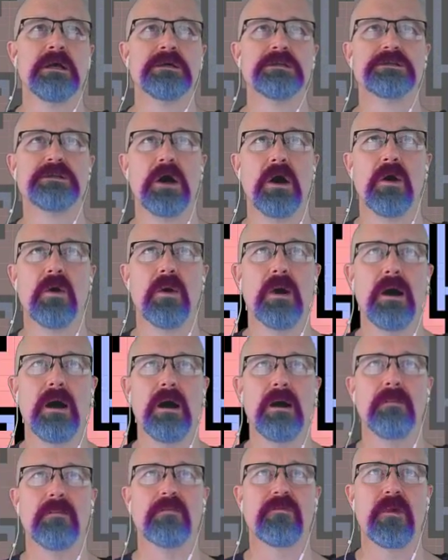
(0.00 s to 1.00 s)

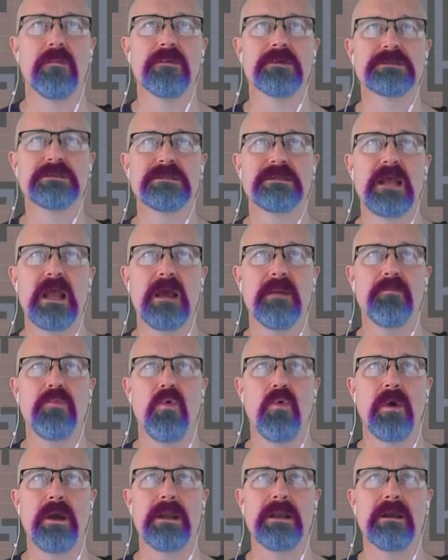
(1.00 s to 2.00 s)
So from the
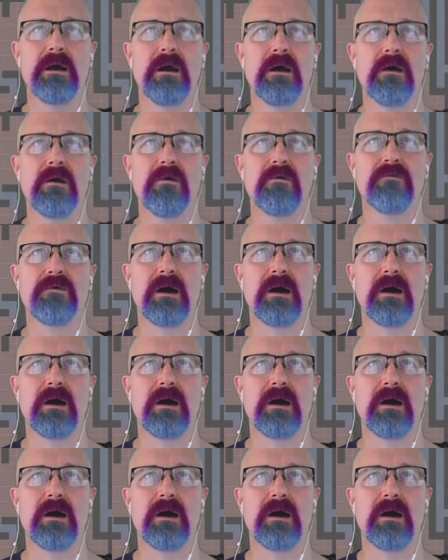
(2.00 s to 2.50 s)
standpoint of